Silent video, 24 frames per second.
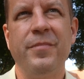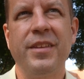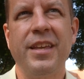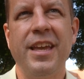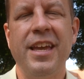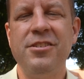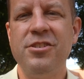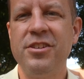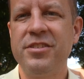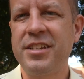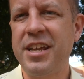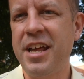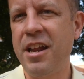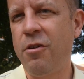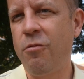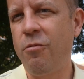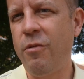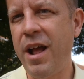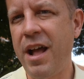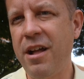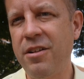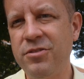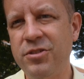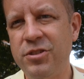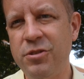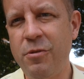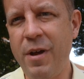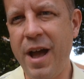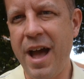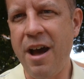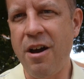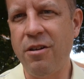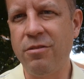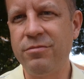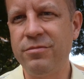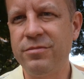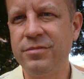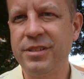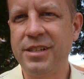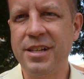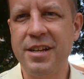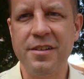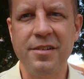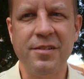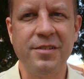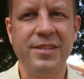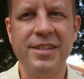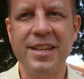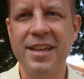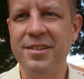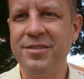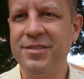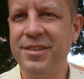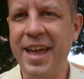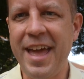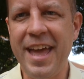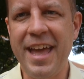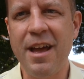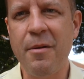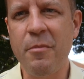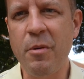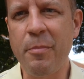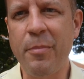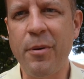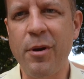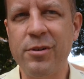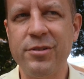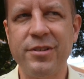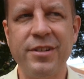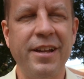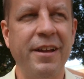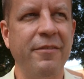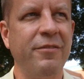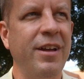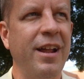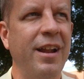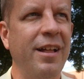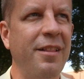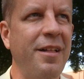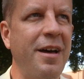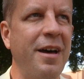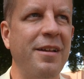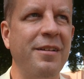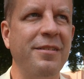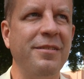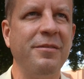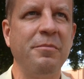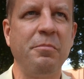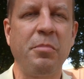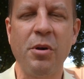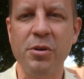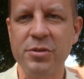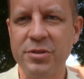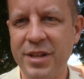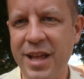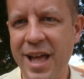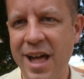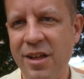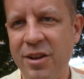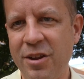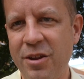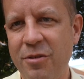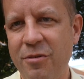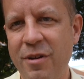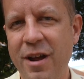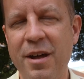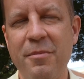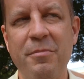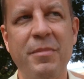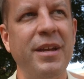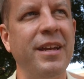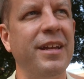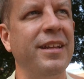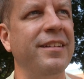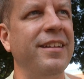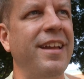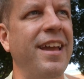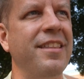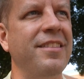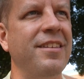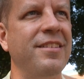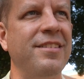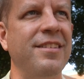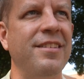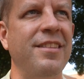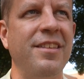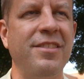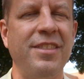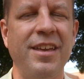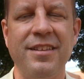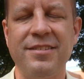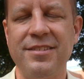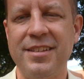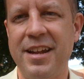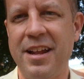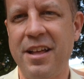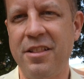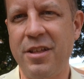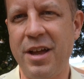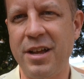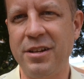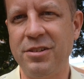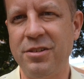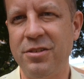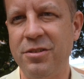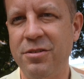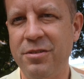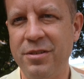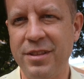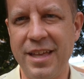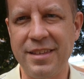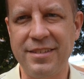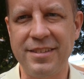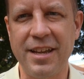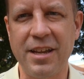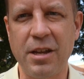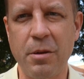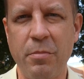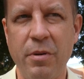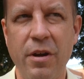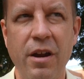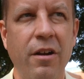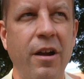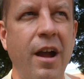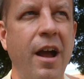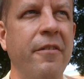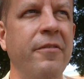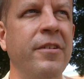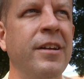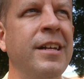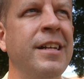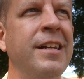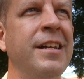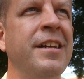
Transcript: It just kind of rounds you out, kind of says, hey, I'm a person. I've got a lot of personality around me, and this is the things that I like to do in that second paragraph.